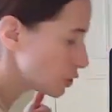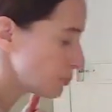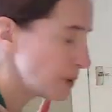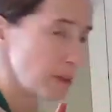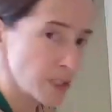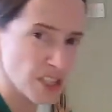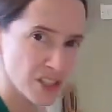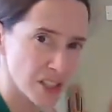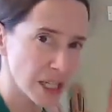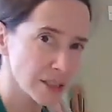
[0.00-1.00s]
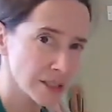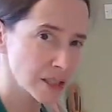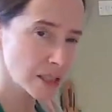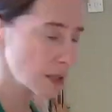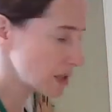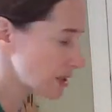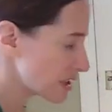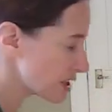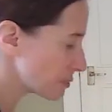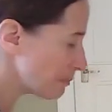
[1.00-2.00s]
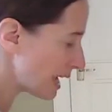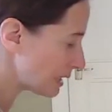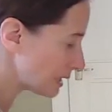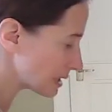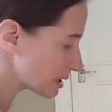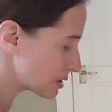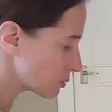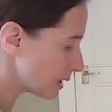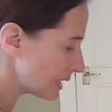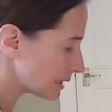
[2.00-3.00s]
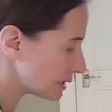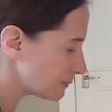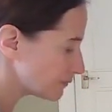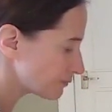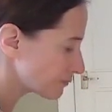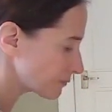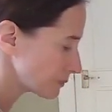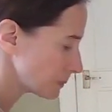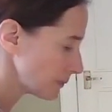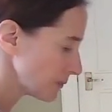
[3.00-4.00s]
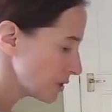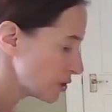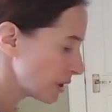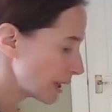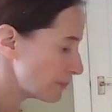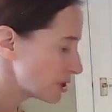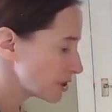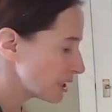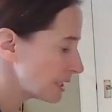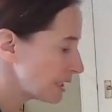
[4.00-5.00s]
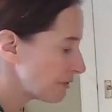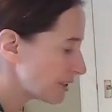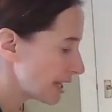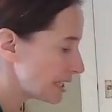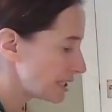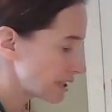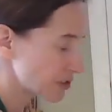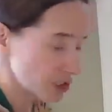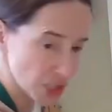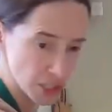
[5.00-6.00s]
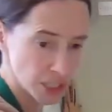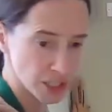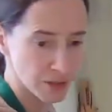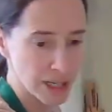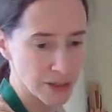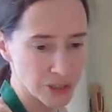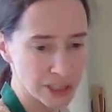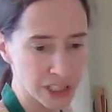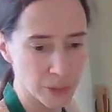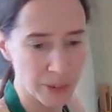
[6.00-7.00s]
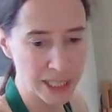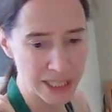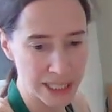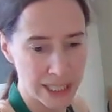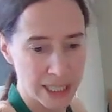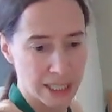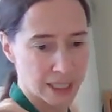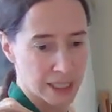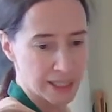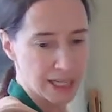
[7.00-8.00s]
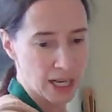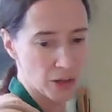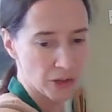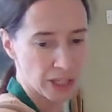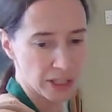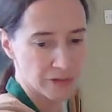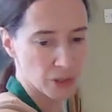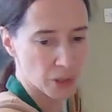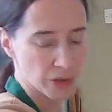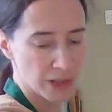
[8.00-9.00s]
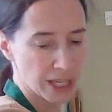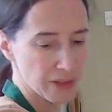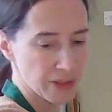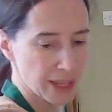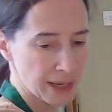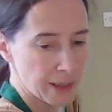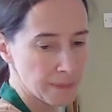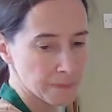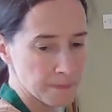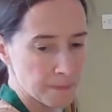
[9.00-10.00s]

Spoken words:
should be able to just kind of start to smell it as well. So I'm just going to leave that in. I've stirred it around a little bit. Now that I've got that there,